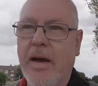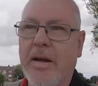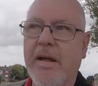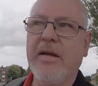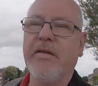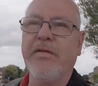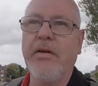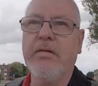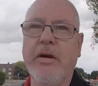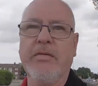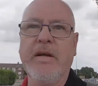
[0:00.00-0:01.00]
And here's a few
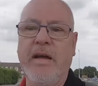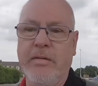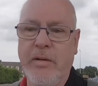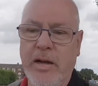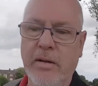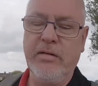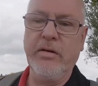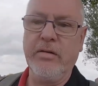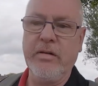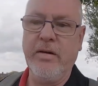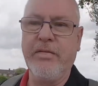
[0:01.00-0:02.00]
shops next to it in the
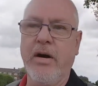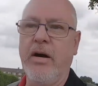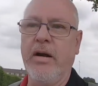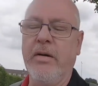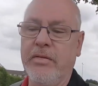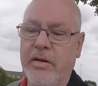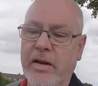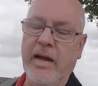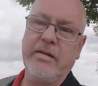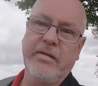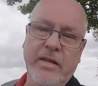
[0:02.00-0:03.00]
shot I've got, and obviously
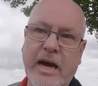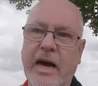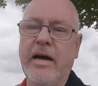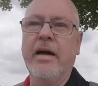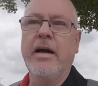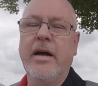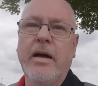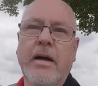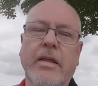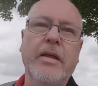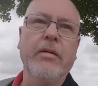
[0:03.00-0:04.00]
next to that
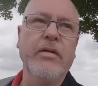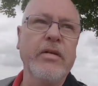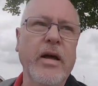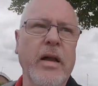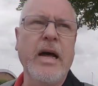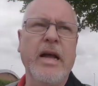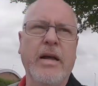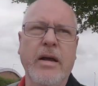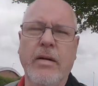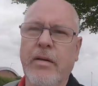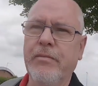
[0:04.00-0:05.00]
there was
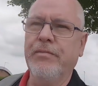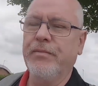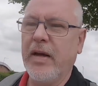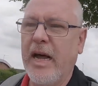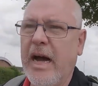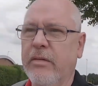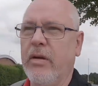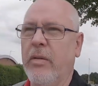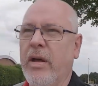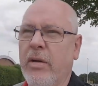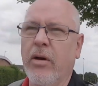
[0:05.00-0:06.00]
an archway
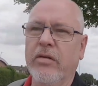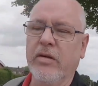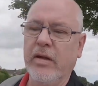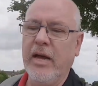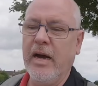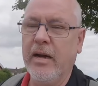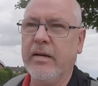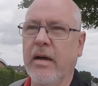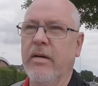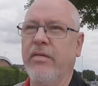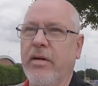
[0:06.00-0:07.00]
where your horse and cart would
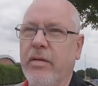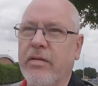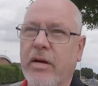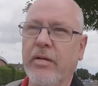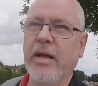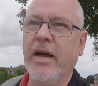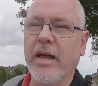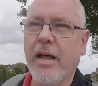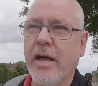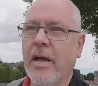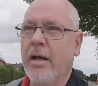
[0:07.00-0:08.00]
go through. So yeah,
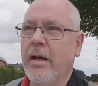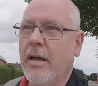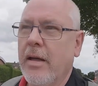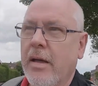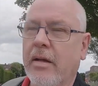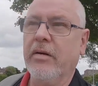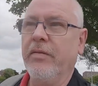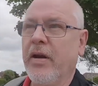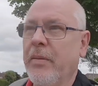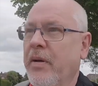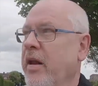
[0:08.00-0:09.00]
so if
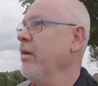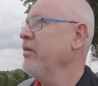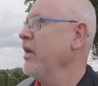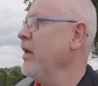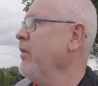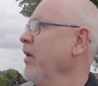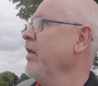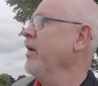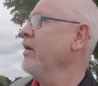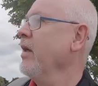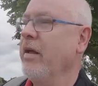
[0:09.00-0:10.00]
anybody knows anybody
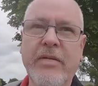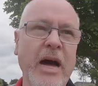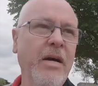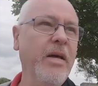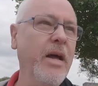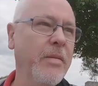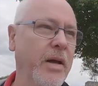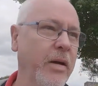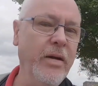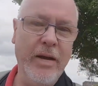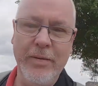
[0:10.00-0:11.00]
that lived down here, it'd be
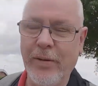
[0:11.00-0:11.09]
good.